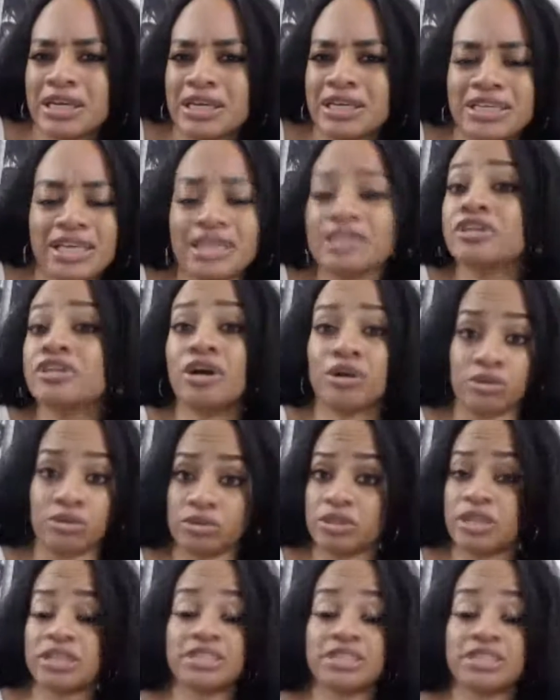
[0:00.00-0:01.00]
Yeah, no,
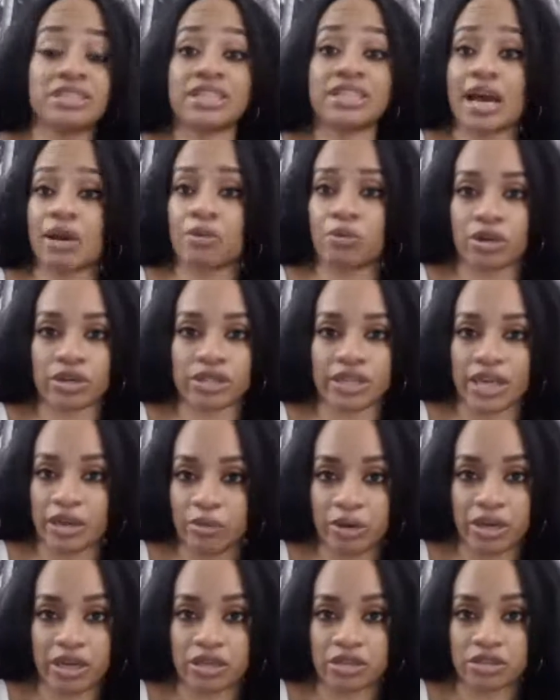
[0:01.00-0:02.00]
it does not work
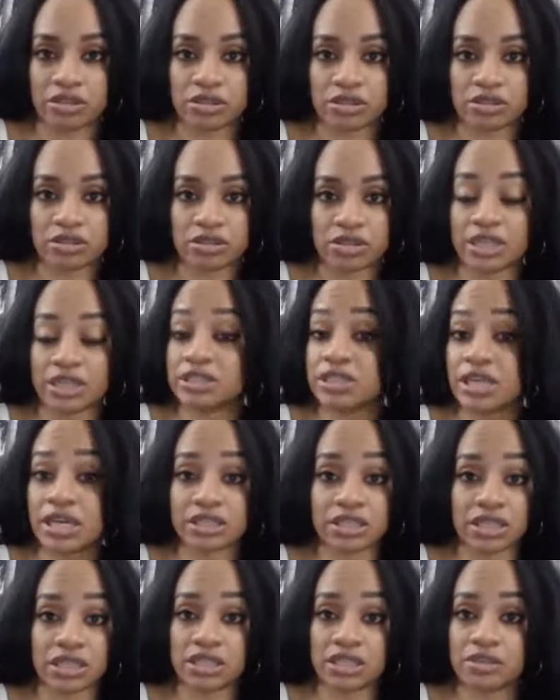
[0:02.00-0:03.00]
that way. It
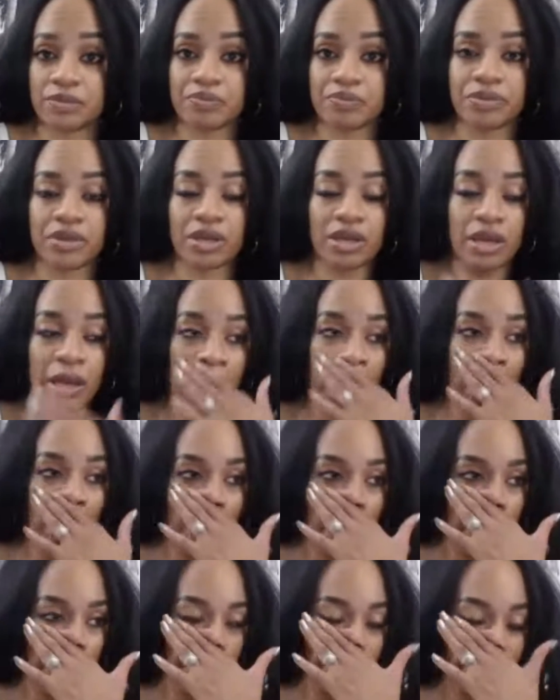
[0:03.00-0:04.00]
doesn't.
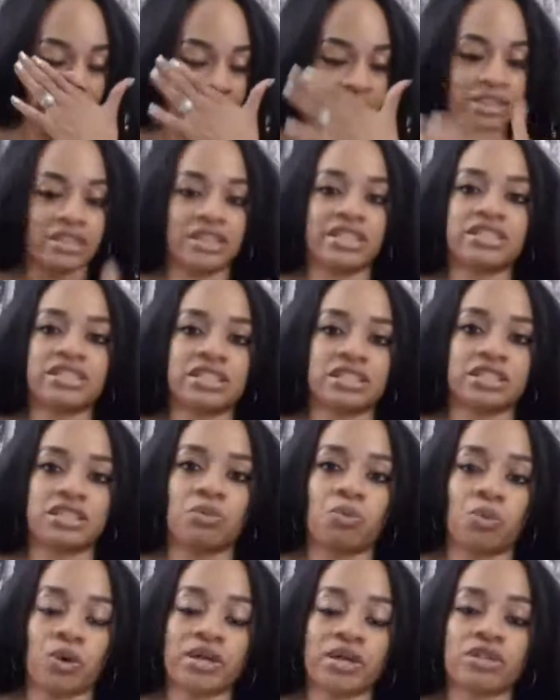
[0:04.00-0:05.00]
And this is
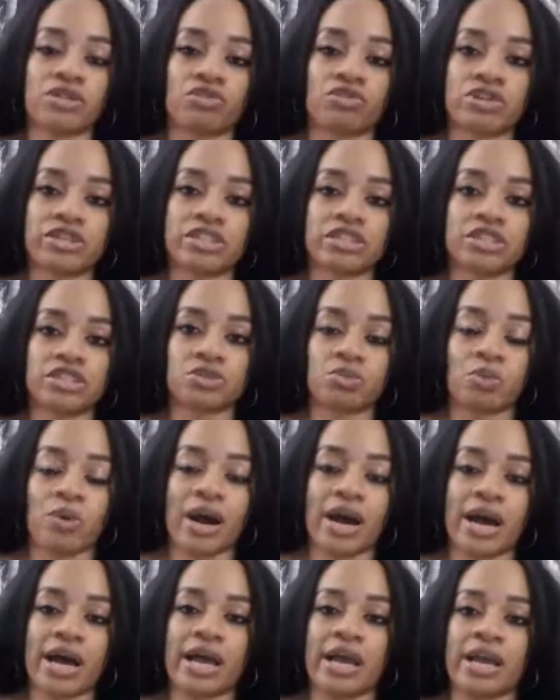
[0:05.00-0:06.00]
one of the reasons
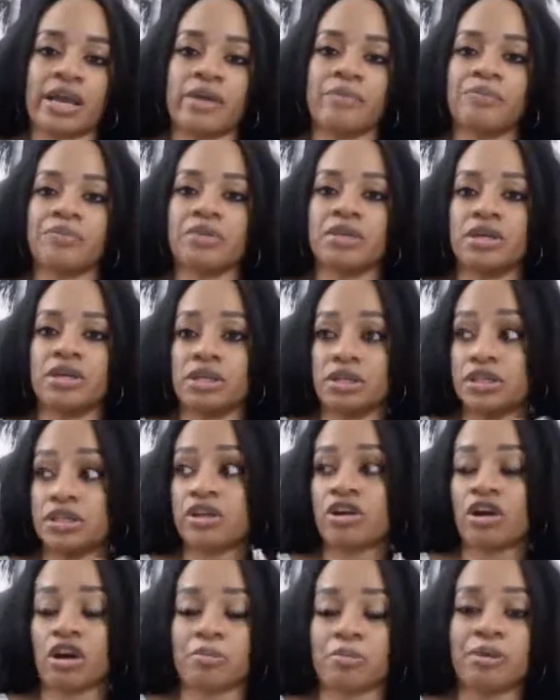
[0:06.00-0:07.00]
why
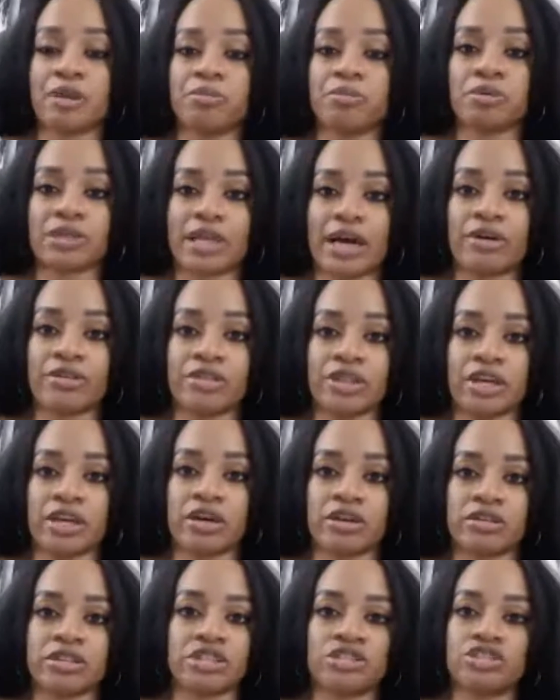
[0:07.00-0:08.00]
there are people out
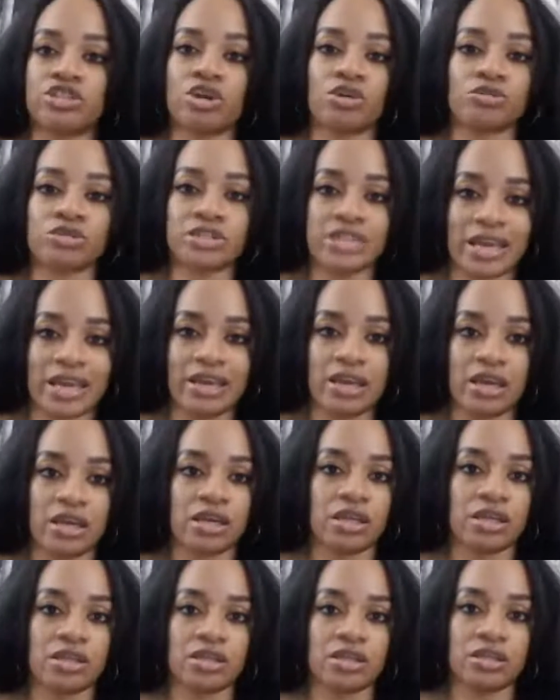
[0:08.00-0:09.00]
there that don't take
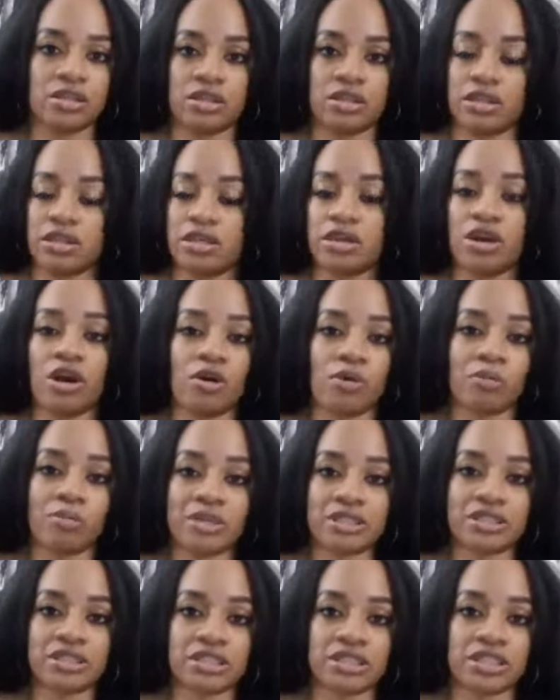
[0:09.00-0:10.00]
the home
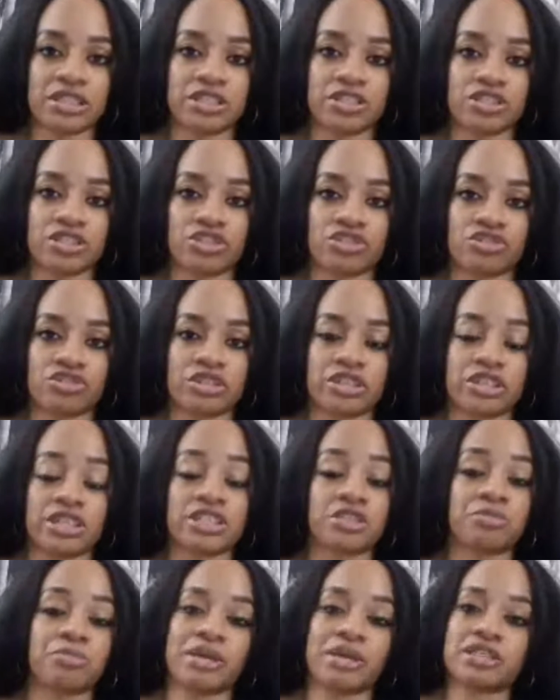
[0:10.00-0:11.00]
business industry,
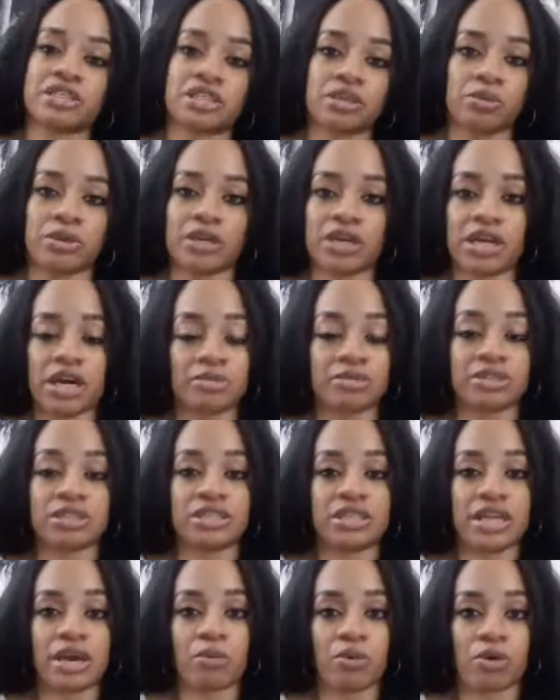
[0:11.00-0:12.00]
especially when it comes to
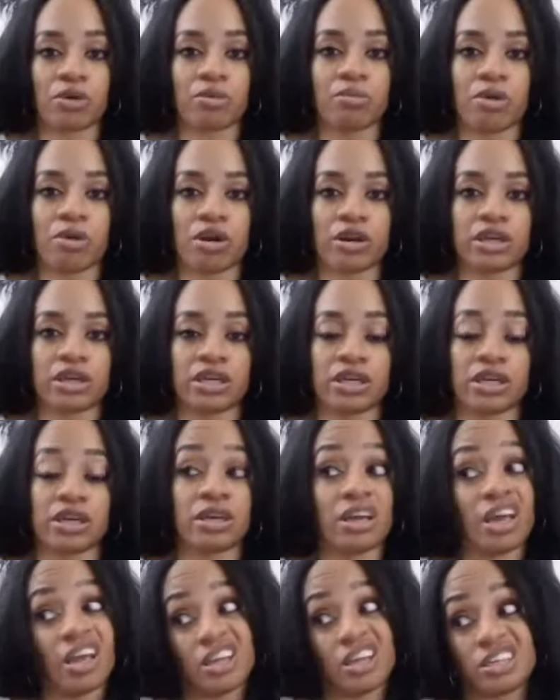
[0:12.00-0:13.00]
network
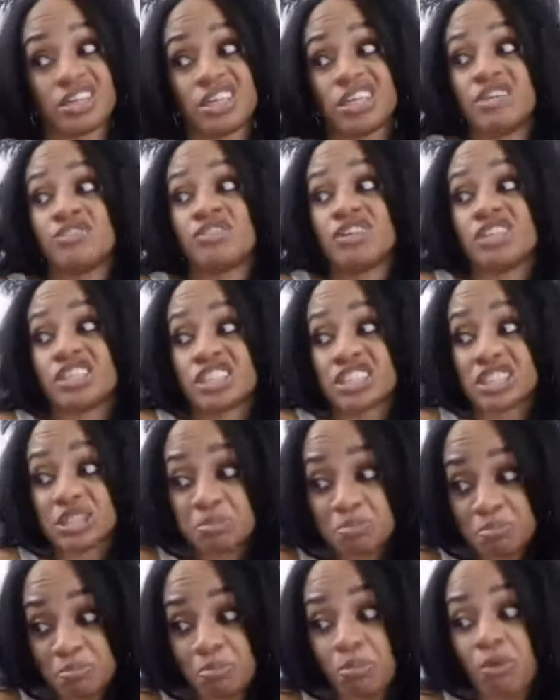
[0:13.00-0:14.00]
marketing, and even
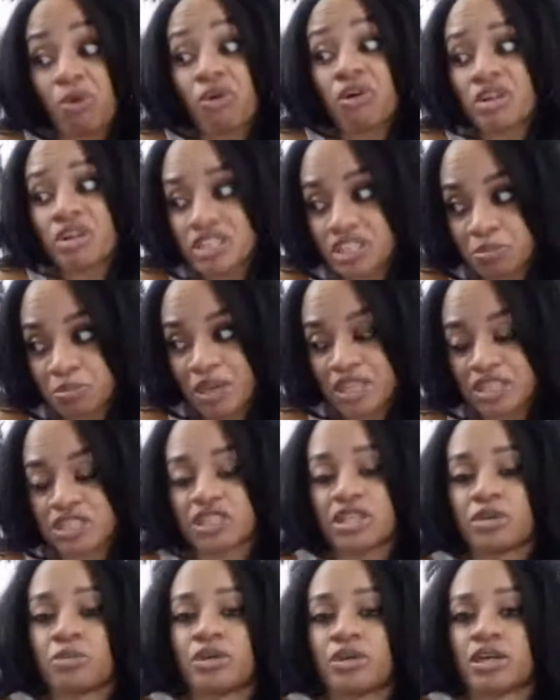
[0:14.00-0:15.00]
more
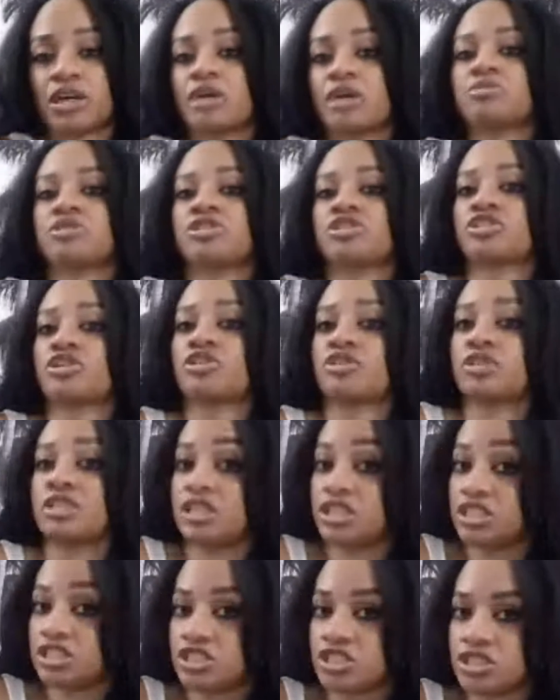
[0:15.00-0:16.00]
especially when it comes to certain
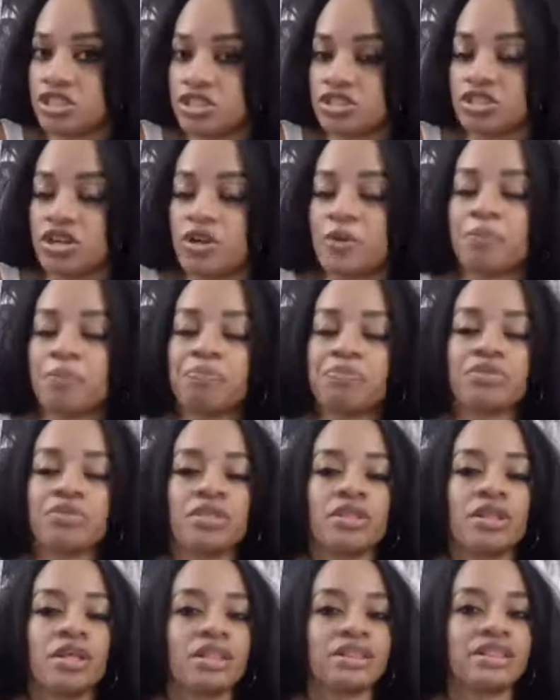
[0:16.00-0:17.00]
niches,
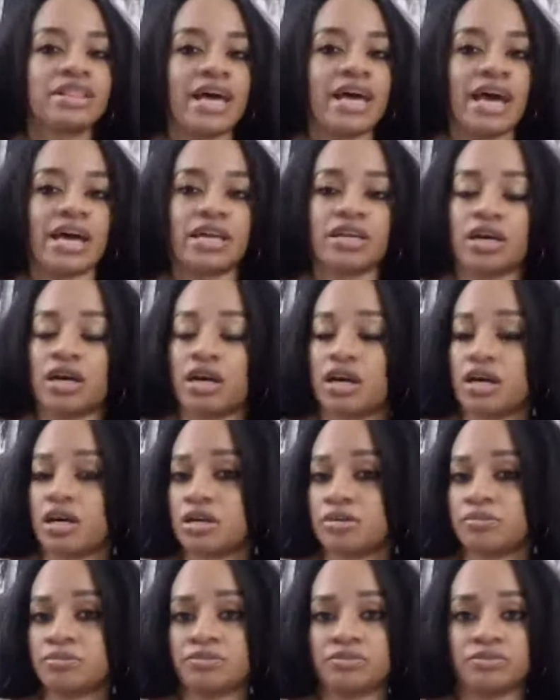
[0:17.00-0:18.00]
that
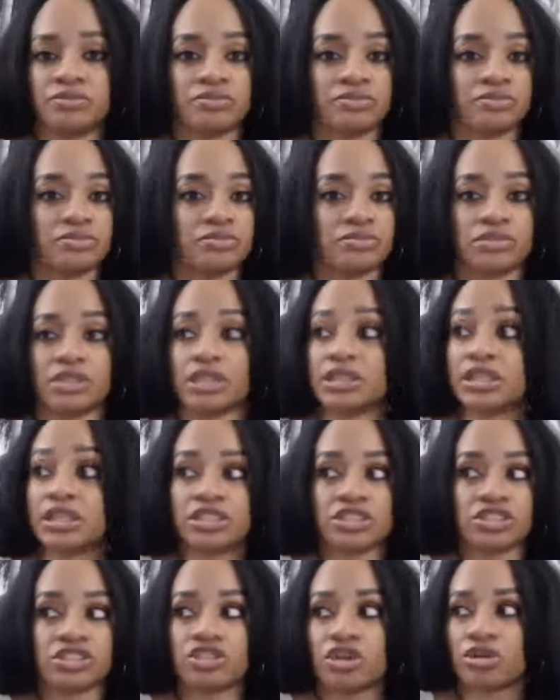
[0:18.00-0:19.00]
they
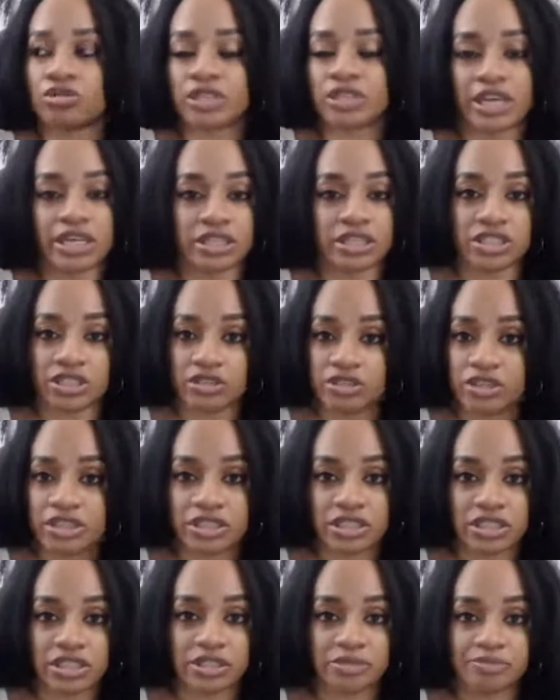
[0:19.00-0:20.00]
just don't take it
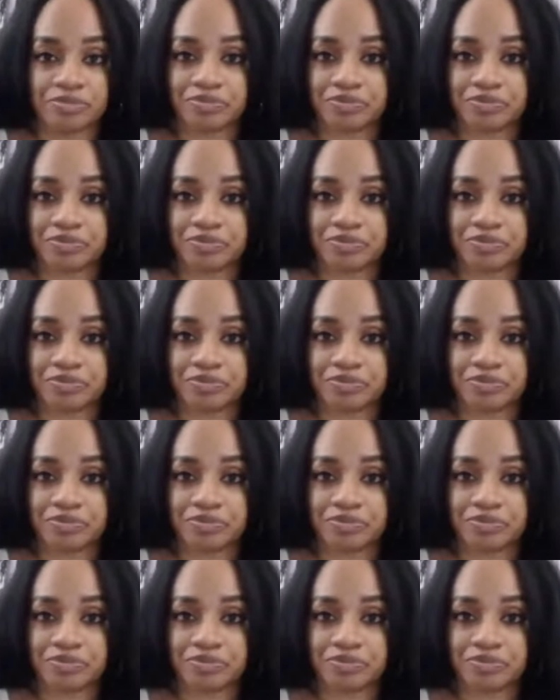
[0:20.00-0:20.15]
seriously,